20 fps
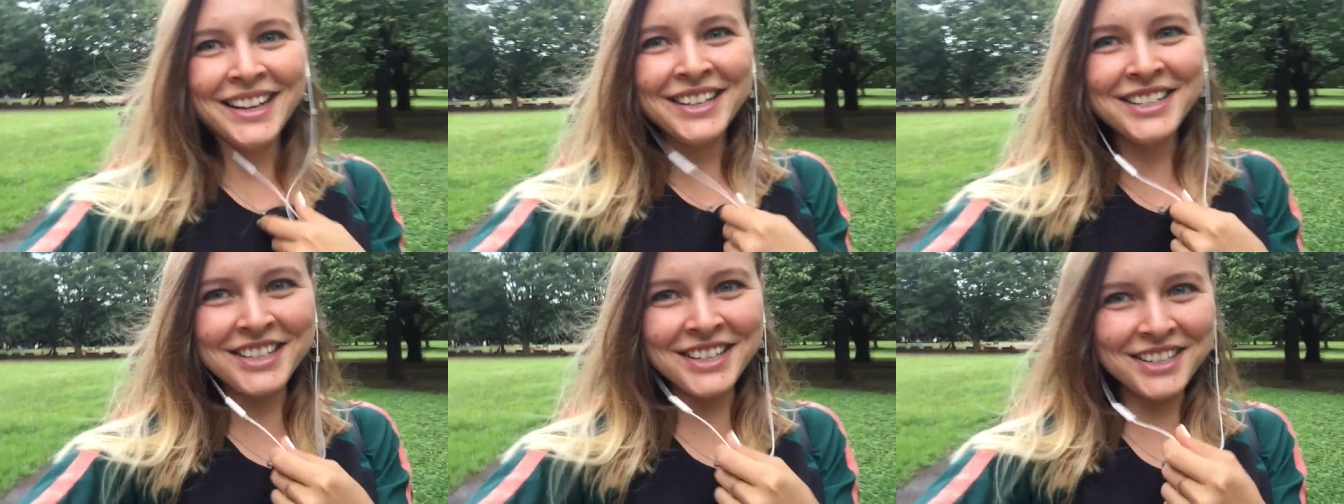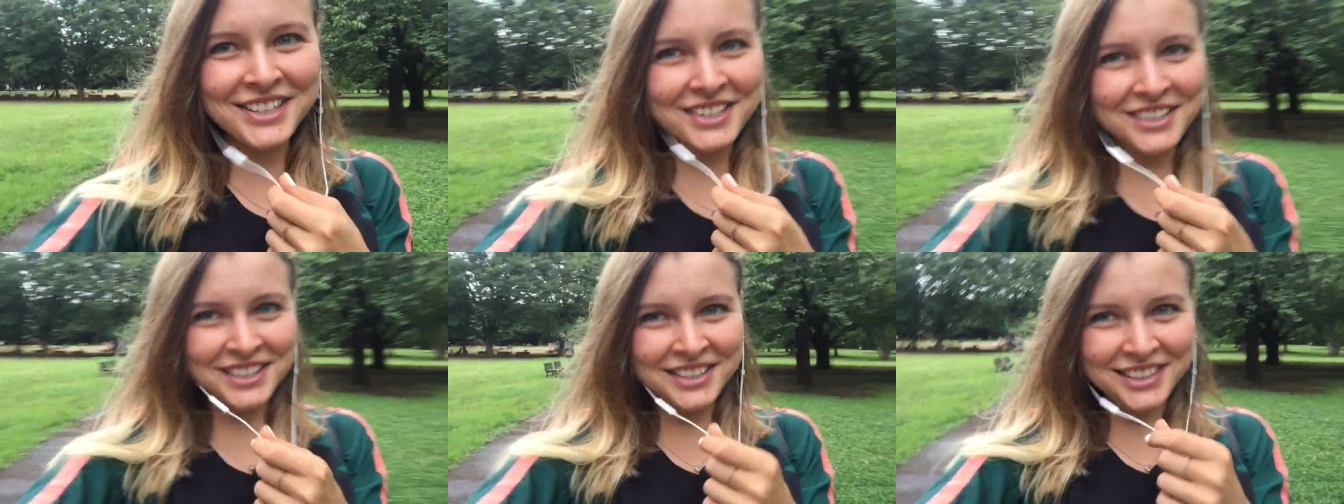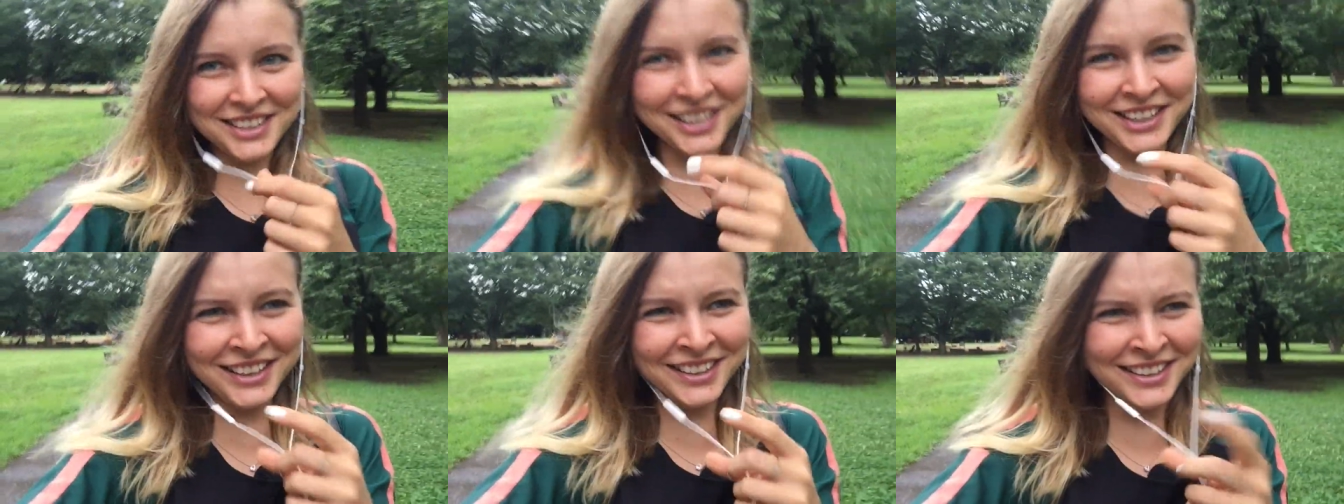she just
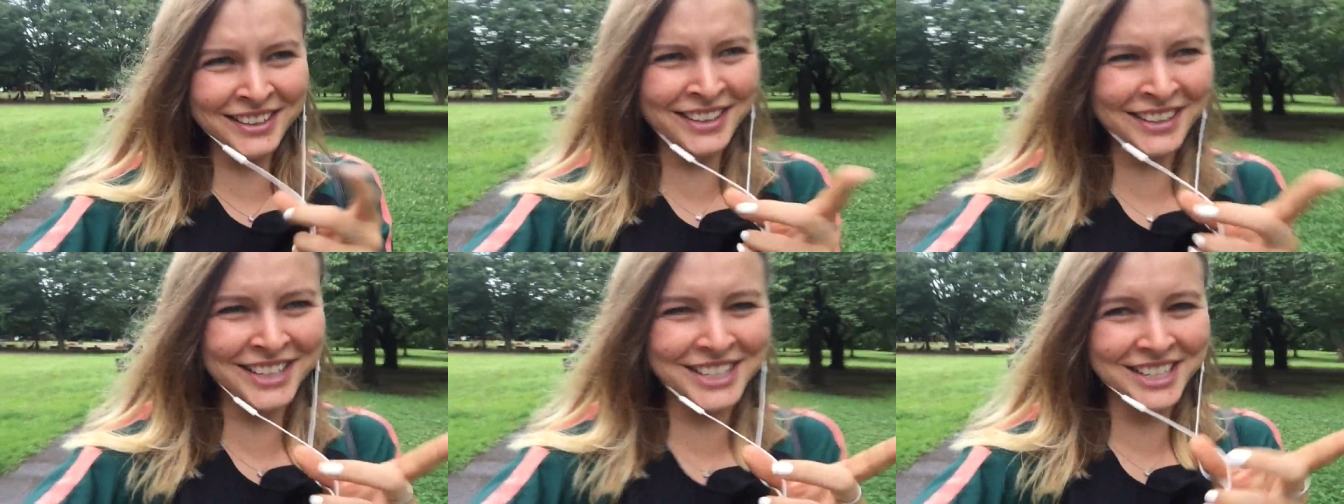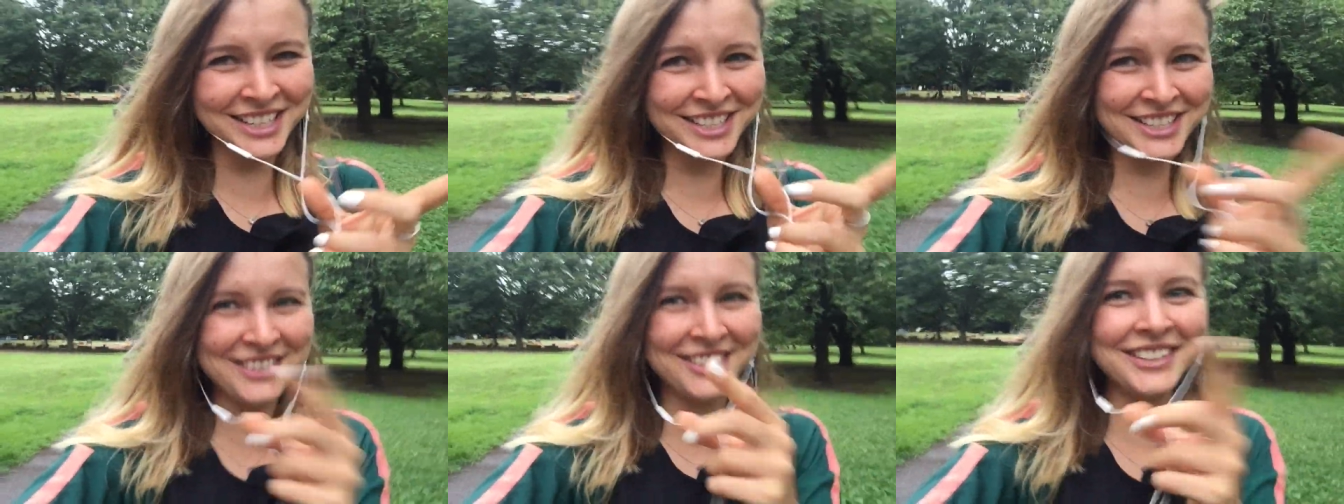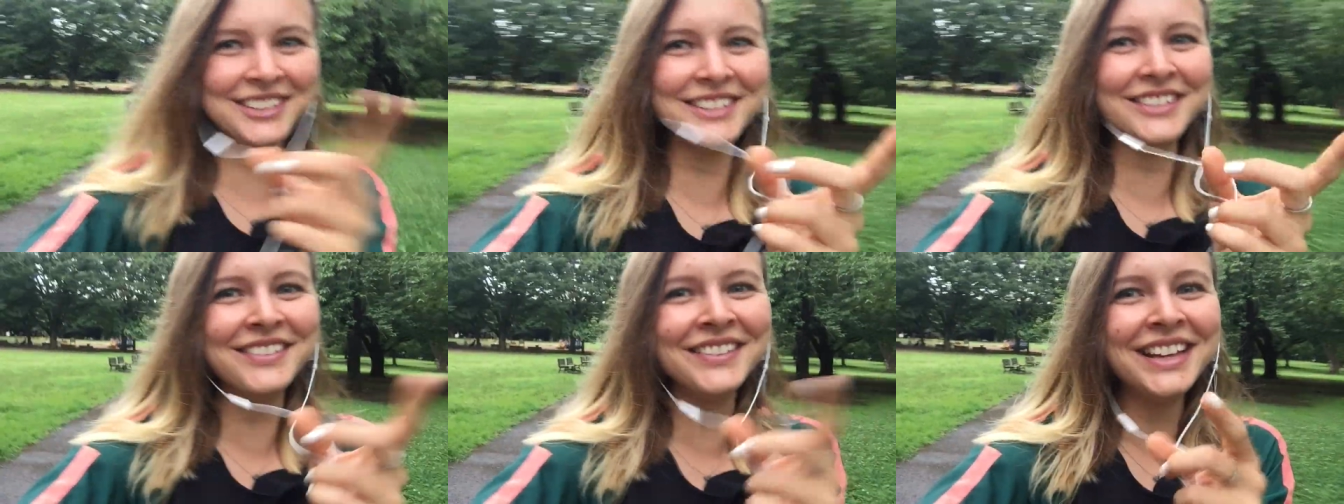she
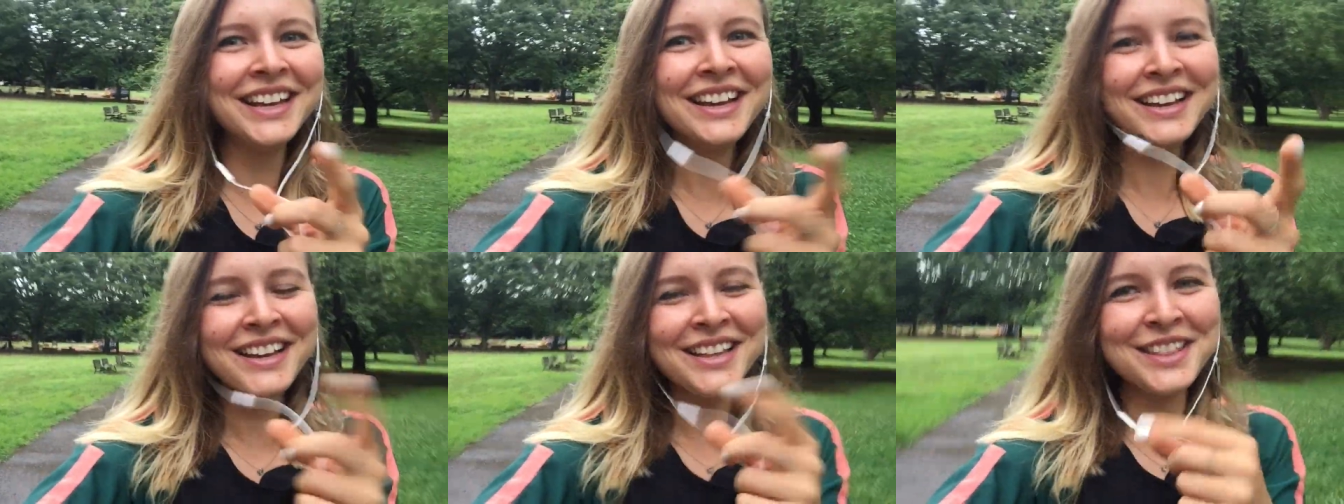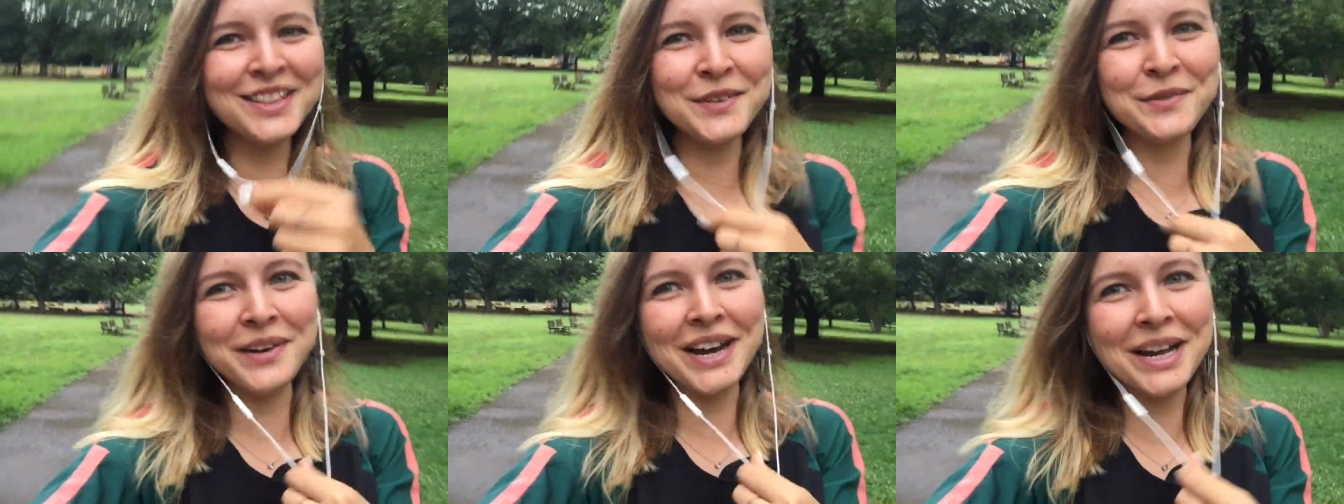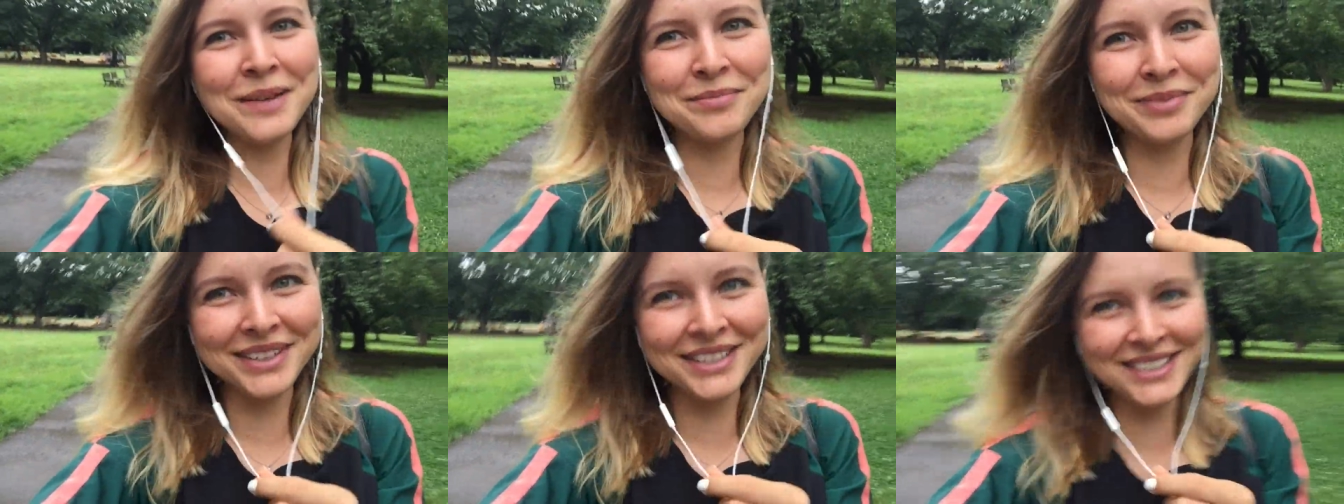turned on the
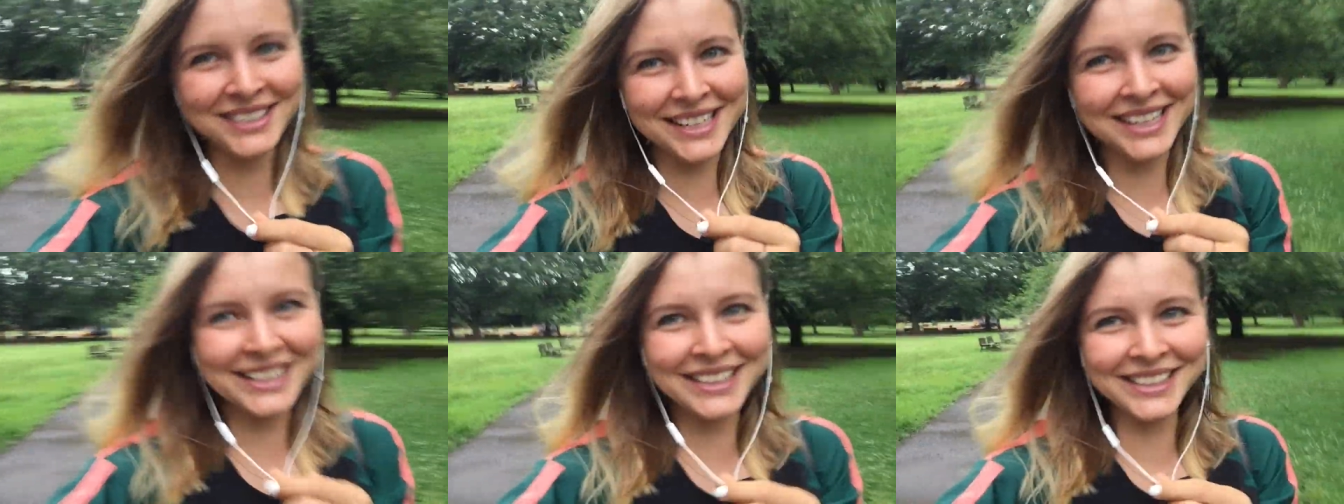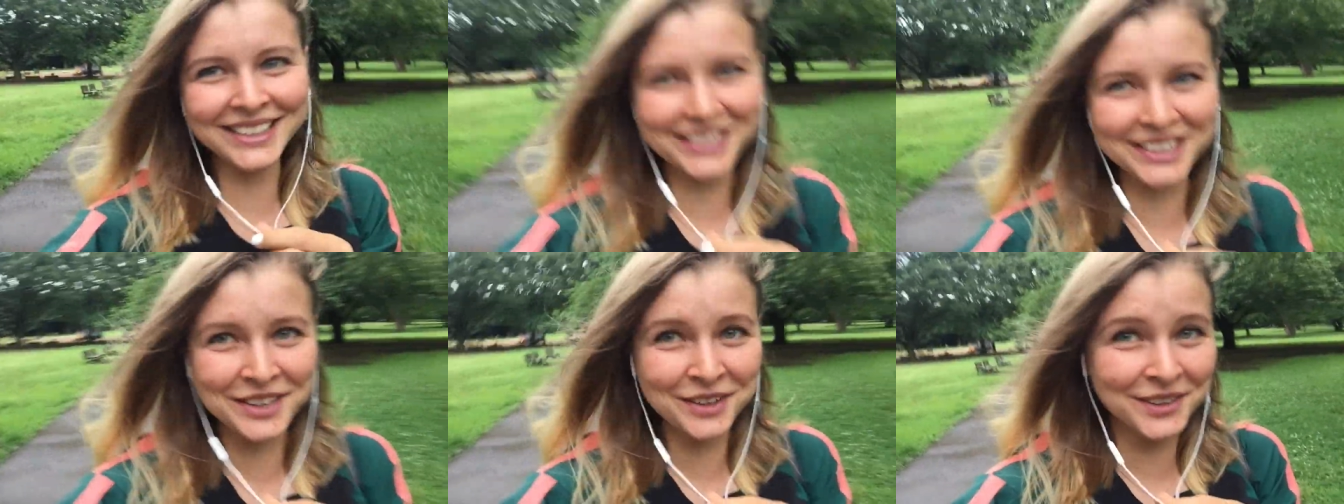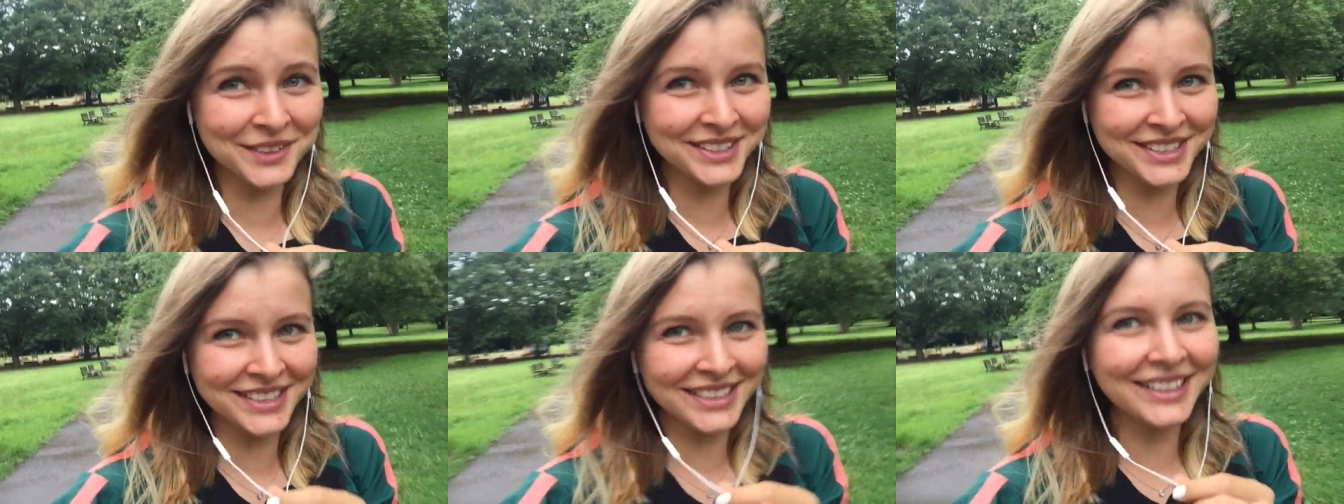wipers. I did it
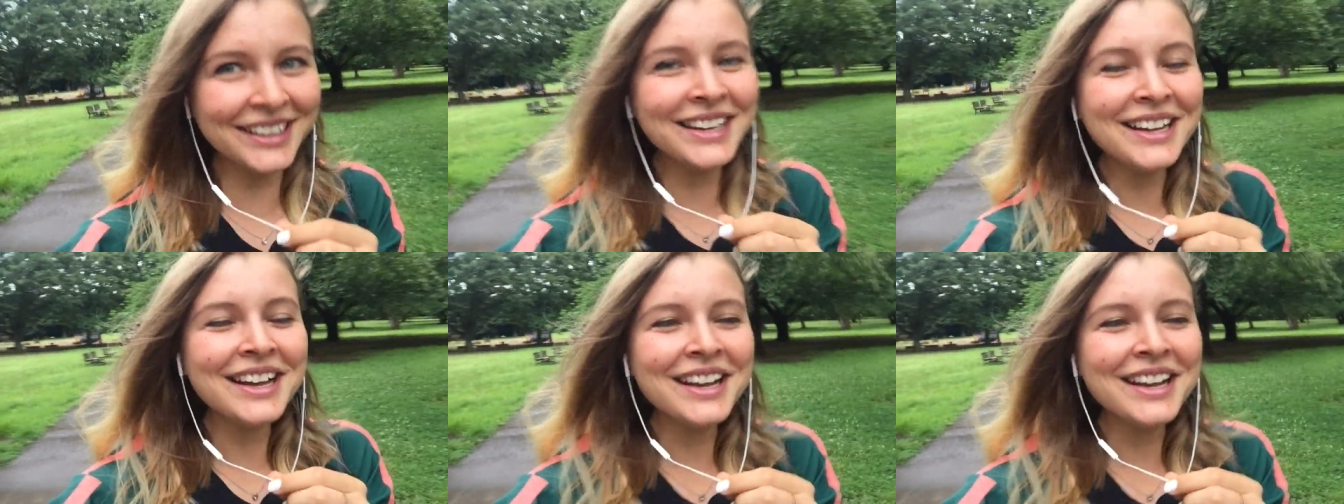also.